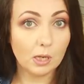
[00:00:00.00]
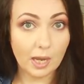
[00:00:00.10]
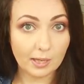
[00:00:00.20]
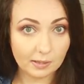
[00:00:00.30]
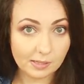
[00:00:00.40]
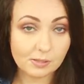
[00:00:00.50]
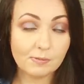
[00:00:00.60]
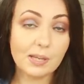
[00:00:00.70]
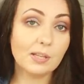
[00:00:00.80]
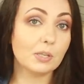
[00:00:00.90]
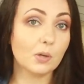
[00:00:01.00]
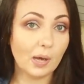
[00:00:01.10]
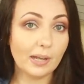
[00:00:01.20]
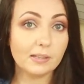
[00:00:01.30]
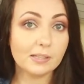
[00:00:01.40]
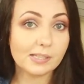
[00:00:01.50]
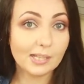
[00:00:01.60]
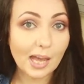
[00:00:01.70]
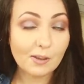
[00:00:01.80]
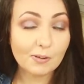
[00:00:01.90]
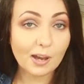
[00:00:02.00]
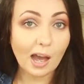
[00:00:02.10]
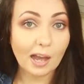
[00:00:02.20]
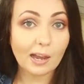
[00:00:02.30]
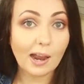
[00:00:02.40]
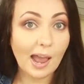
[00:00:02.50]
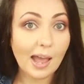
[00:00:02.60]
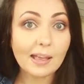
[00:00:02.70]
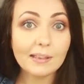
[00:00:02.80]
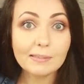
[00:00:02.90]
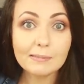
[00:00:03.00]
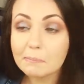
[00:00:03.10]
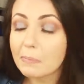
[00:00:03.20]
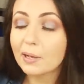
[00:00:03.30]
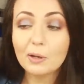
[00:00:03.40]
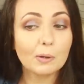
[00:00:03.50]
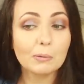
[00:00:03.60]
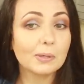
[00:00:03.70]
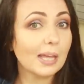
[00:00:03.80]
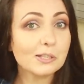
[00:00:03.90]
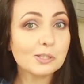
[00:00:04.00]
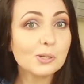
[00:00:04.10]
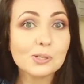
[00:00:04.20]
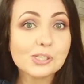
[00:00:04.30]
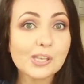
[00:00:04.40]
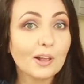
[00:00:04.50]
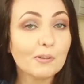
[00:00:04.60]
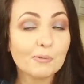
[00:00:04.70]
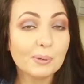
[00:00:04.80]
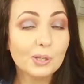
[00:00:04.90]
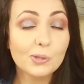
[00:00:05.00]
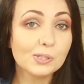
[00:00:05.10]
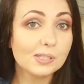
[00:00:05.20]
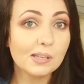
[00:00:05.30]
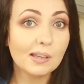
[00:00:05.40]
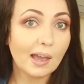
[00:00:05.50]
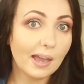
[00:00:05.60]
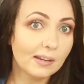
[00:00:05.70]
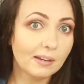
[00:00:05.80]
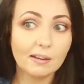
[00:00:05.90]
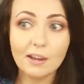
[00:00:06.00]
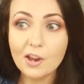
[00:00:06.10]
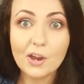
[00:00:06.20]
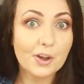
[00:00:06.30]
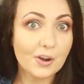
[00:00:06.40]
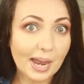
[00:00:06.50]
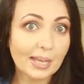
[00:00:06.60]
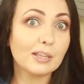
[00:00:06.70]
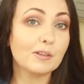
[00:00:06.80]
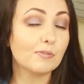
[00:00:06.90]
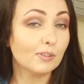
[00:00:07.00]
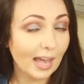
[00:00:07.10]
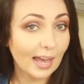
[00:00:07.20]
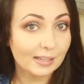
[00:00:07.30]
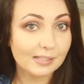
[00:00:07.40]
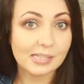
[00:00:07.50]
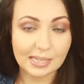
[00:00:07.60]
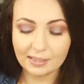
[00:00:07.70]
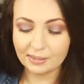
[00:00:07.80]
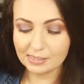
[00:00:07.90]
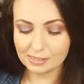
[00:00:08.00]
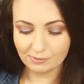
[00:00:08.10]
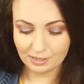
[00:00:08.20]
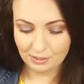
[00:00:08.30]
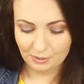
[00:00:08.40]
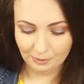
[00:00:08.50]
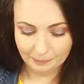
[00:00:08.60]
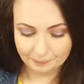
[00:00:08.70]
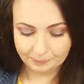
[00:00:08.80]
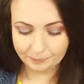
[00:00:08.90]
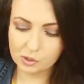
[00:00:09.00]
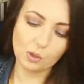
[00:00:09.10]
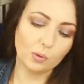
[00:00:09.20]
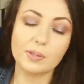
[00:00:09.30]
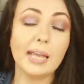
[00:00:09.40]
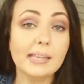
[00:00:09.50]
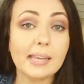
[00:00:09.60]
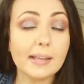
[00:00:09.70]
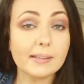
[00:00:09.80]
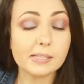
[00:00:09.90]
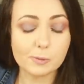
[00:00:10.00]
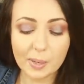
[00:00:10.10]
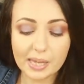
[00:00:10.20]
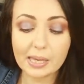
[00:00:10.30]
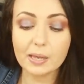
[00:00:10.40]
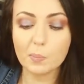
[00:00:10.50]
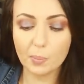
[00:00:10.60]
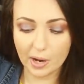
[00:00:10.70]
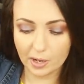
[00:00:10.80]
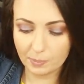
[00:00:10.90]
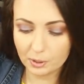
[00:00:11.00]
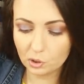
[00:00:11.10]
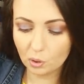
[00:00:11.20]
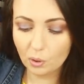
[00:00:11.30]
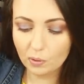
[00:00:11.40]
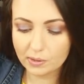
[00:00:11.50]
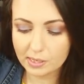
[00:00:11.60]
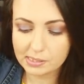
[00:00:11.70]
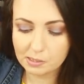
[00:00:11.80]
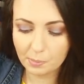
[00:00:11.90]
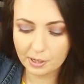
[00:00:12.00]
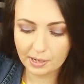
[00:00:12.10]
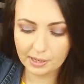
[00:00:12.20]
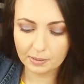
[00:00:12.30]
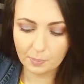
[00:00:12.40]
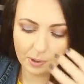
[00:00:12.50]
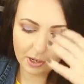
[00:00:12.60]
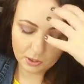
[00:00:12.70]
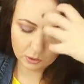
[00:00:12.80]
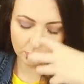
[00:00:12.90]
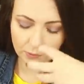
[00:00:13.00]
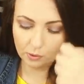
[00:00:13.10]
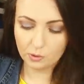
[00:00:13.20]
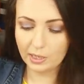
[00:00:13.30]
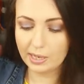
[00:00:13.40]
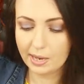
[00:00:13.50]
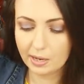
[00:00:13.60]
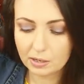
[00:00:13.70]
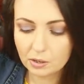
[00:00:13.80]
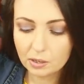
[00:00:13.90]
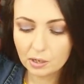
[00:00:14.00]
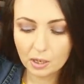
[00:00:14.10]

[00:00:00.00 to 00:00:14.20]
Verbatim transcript: at this video, at this life hack and I don't know, test yourself. Will you see any red flags in this video? So they take this mini Barbie doll, they separate a part of her hair,